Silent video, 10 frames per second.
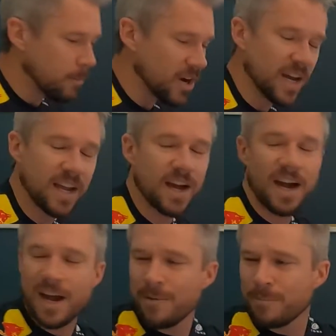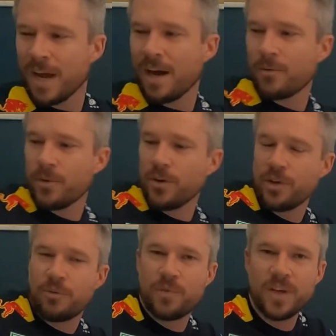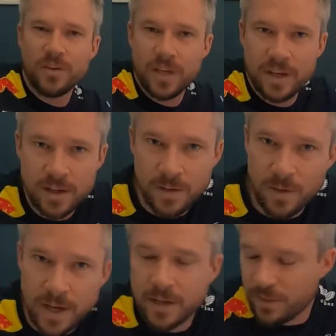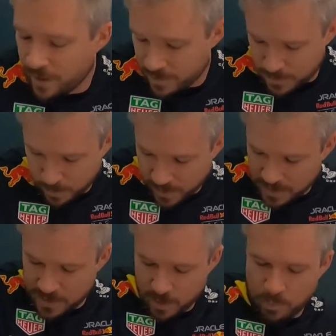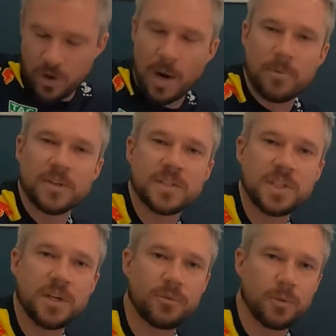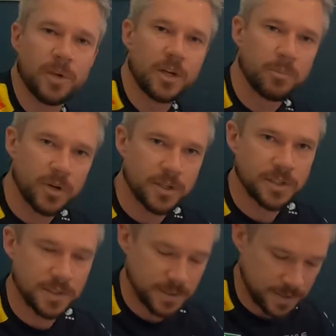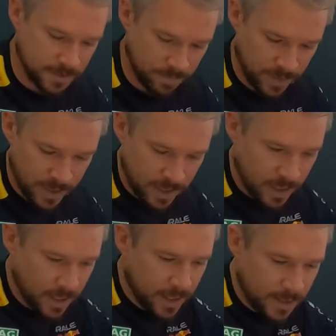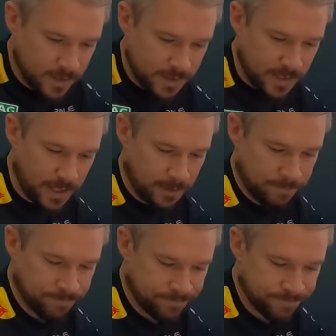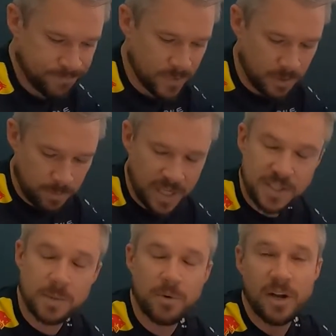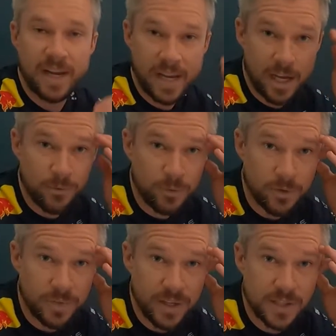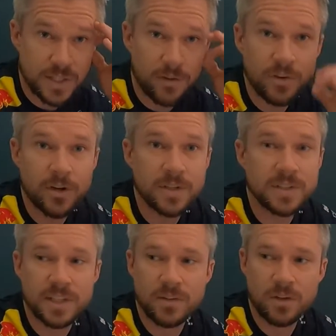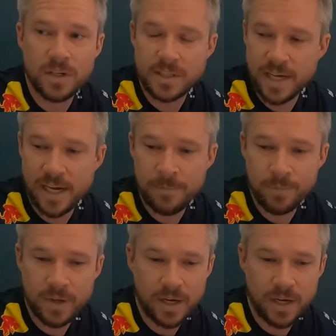but I'm not really feeling like this was the proper seat for me to purchase. So, based upon a handful of things I've noticed and looked at,